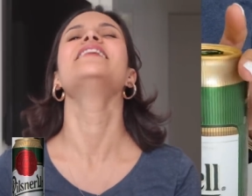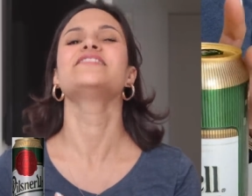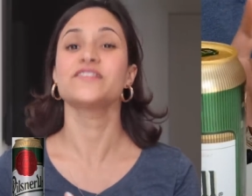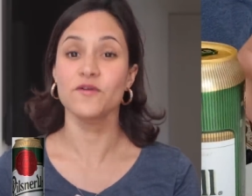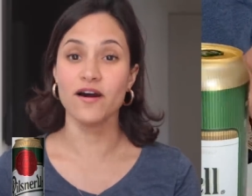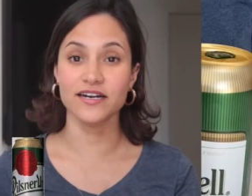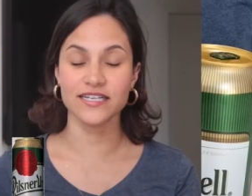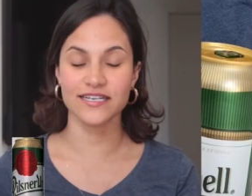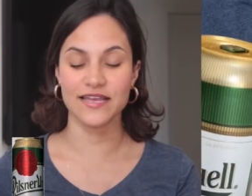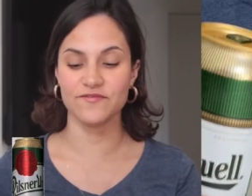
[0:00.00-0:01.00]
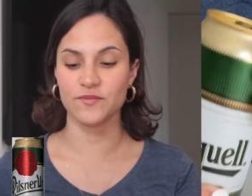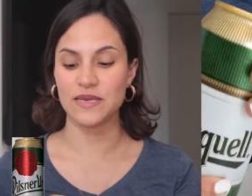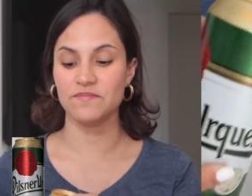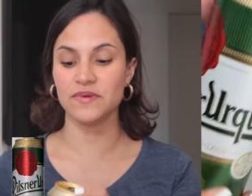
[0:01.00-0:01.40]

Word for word: so hard that name for me.